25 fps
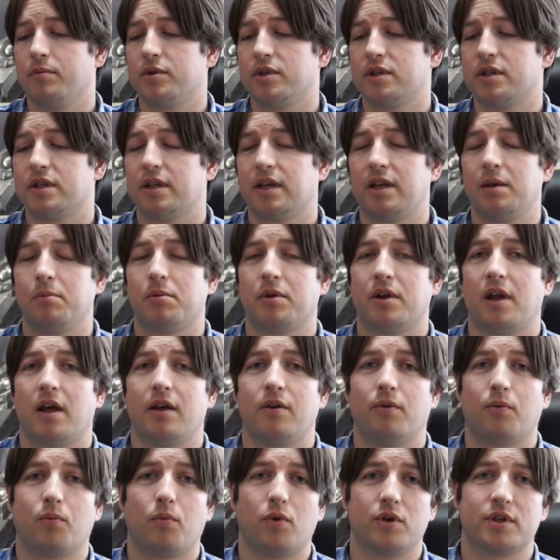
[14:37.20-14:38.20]
just to keep an
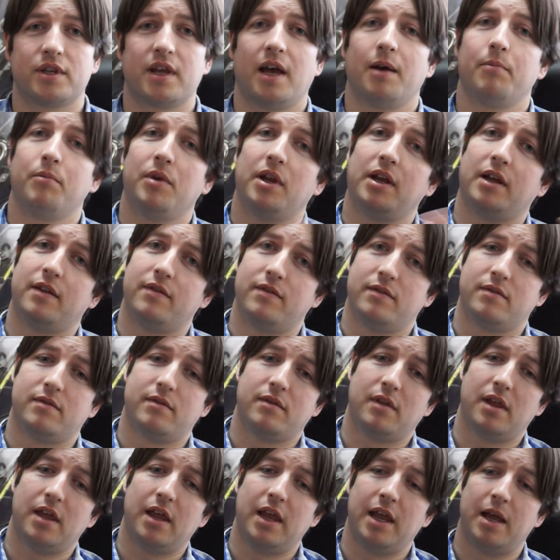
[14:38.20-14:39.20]
eye on what's happening in
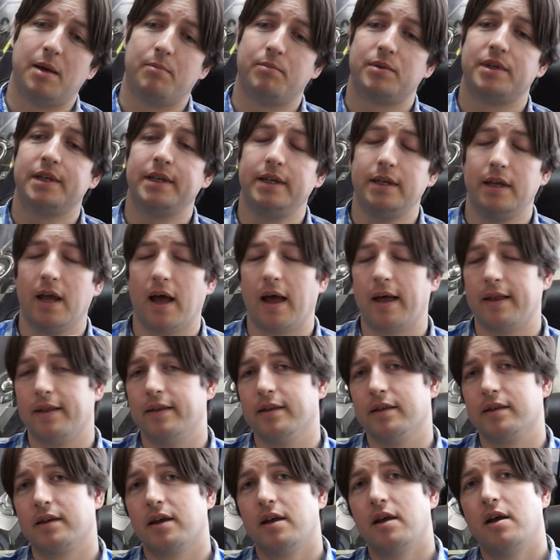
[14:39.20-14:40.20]
AMD
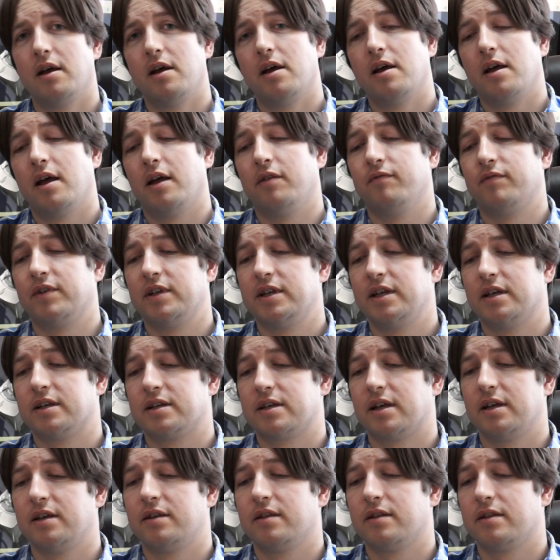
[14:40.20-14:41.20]
and NVIDIA
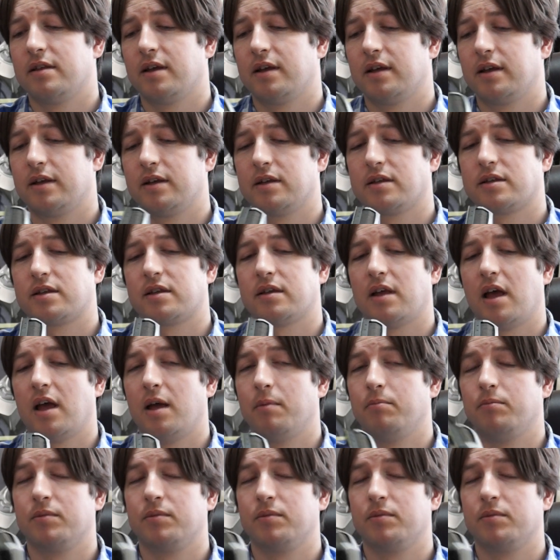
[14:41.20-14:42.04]
side of things.